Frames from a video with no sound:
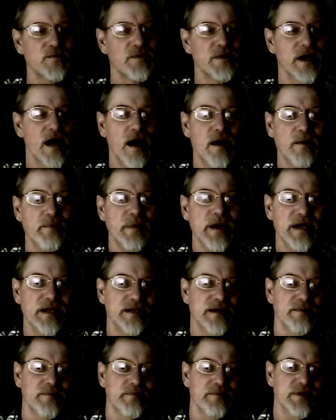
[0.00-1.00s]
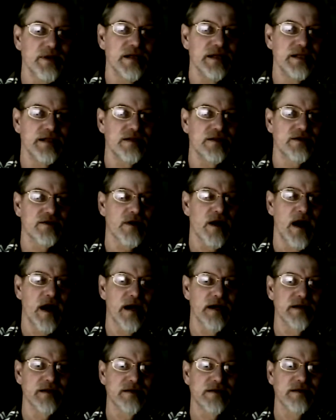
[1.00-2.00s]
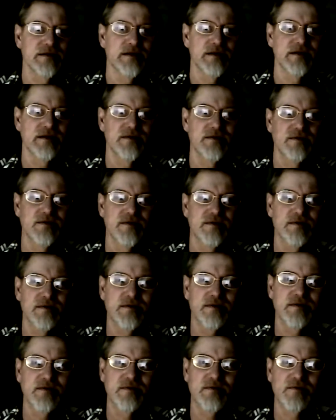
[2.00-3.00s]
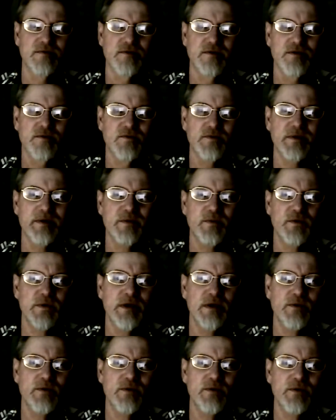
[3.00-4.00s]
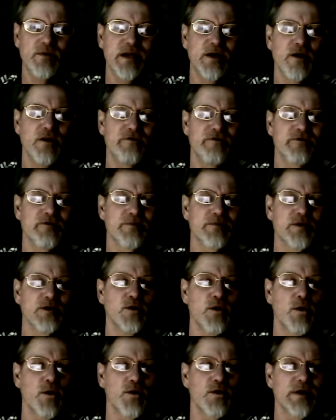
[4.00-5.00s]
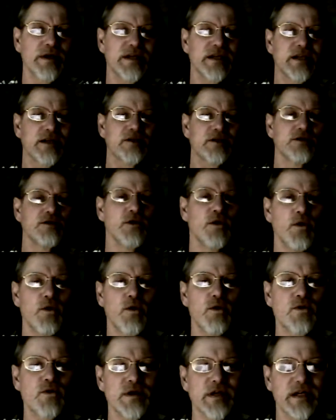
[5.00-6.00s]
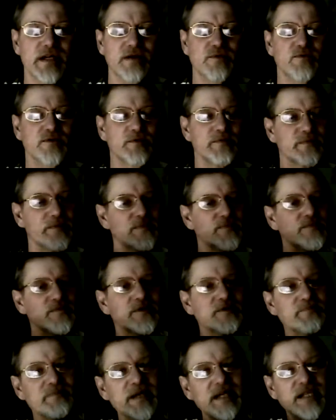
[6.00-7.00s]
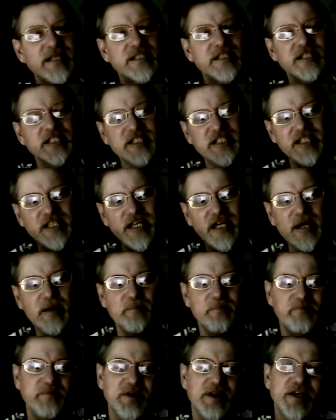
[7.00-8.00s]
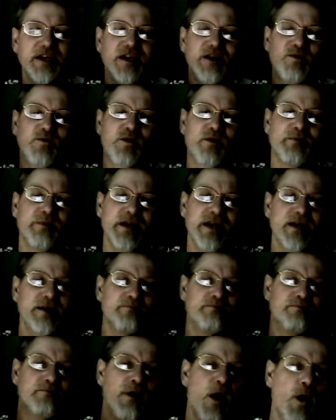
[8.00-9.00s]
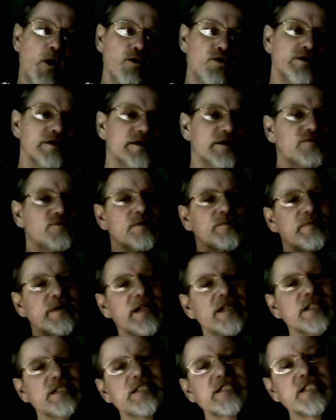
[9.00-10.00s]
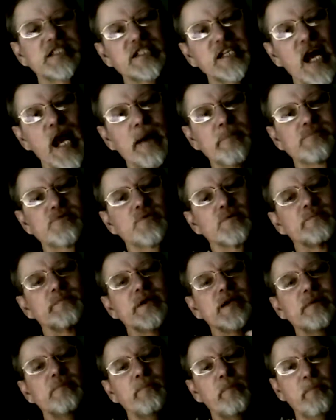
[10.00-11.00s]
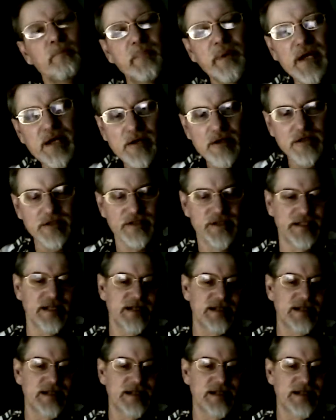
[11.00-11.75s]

we are made complete in Christ. We're, we, we, we go from glory to glory. We're being chipped we're being molded. We're being shaped. We're being built.